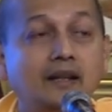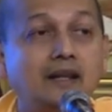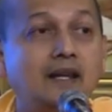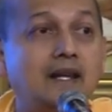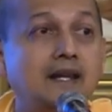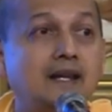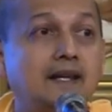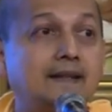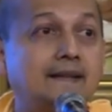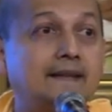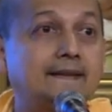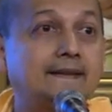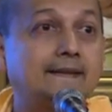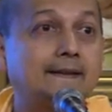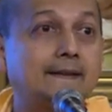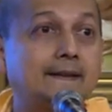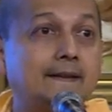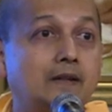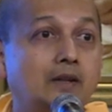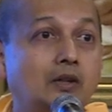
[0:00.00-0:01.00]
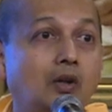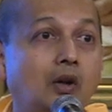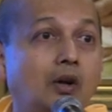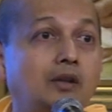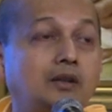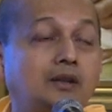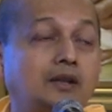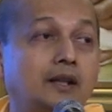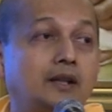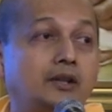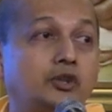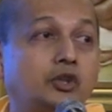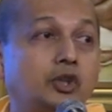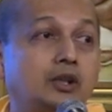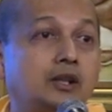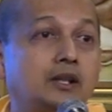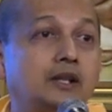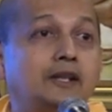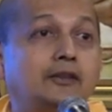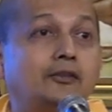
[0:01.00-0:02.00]
is not a
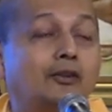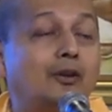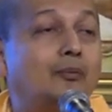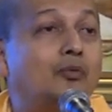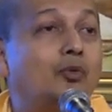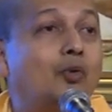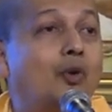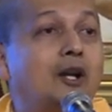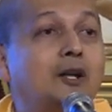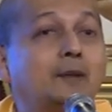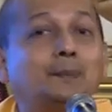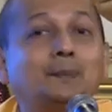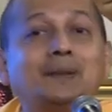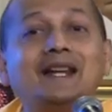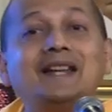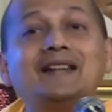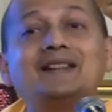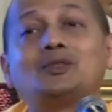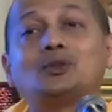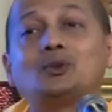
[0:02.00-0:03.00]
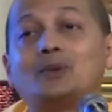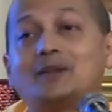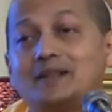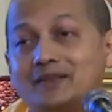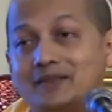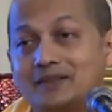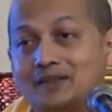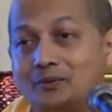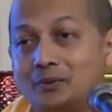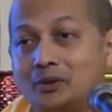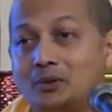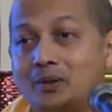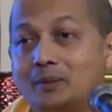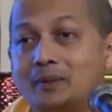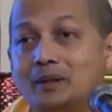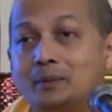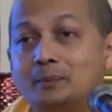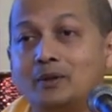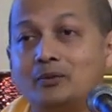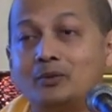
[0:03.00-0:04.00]
journey from one place to another. What do I
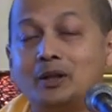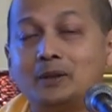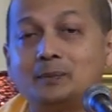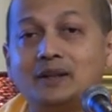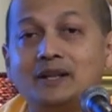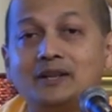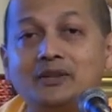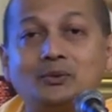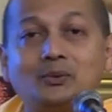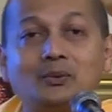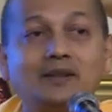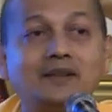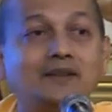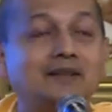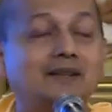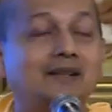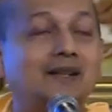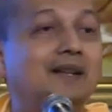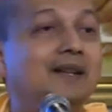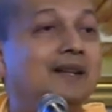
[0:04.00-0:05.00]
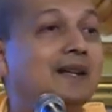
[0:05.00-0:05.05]
mean by one place to another?